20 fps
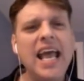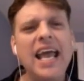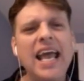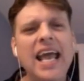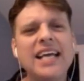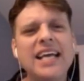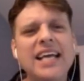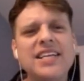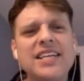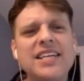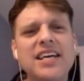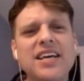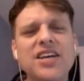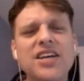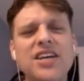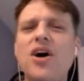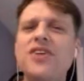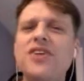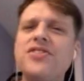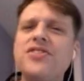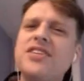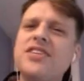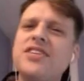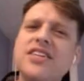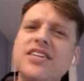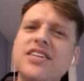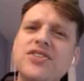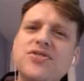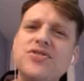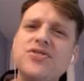And uh, you know, altered and
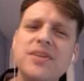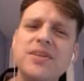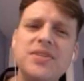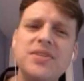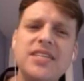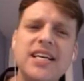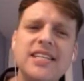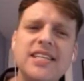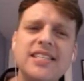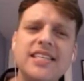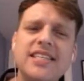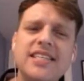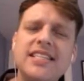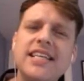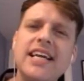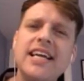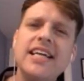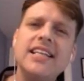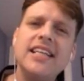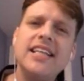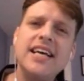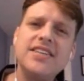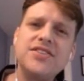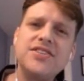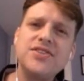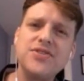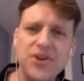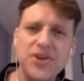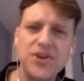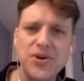extreme states contain
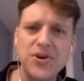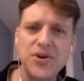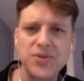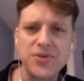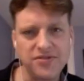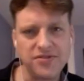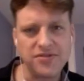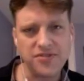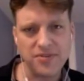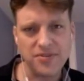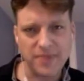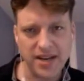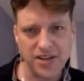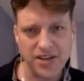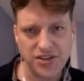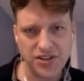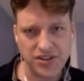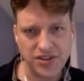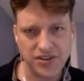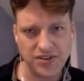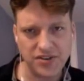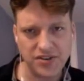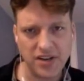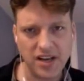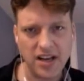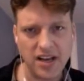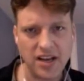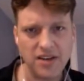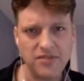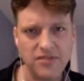lesser known information
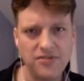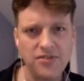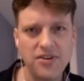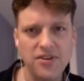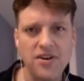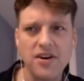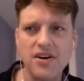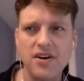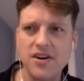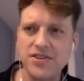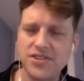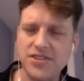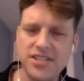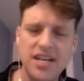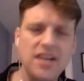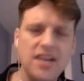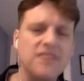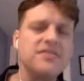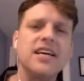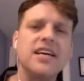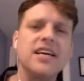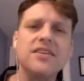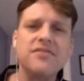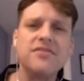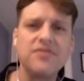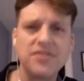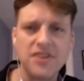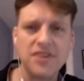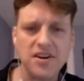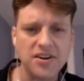uh, for ourselves and
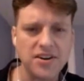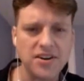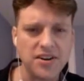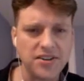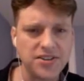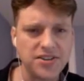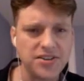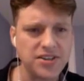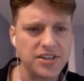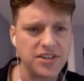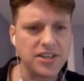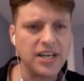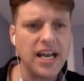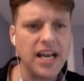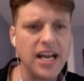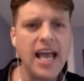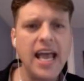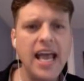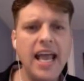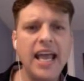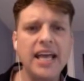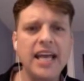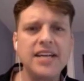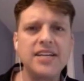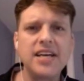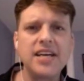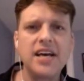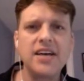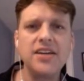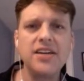for our culture. And
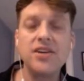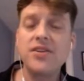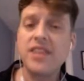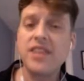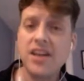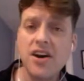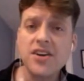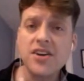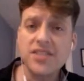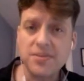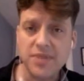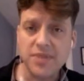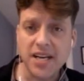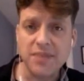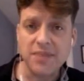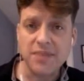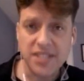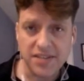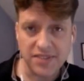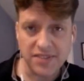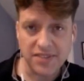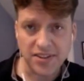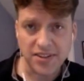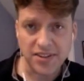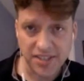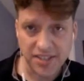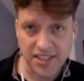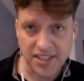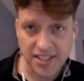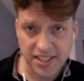uh, you know, they are sometimes
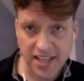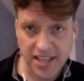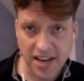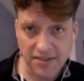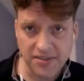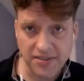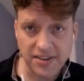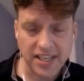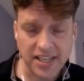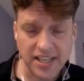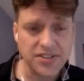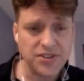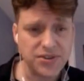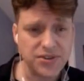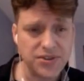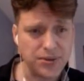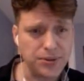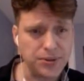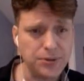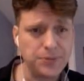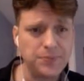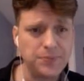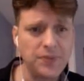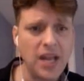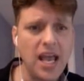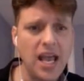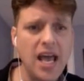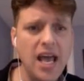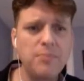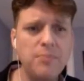difficult to decipher. That's true,
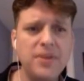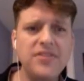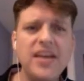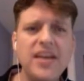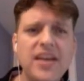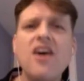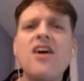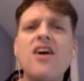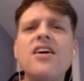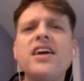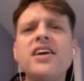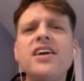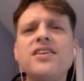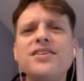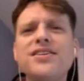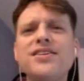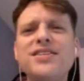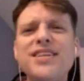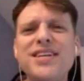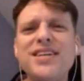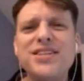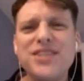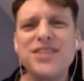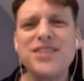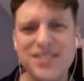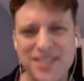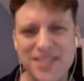but they are here to teach us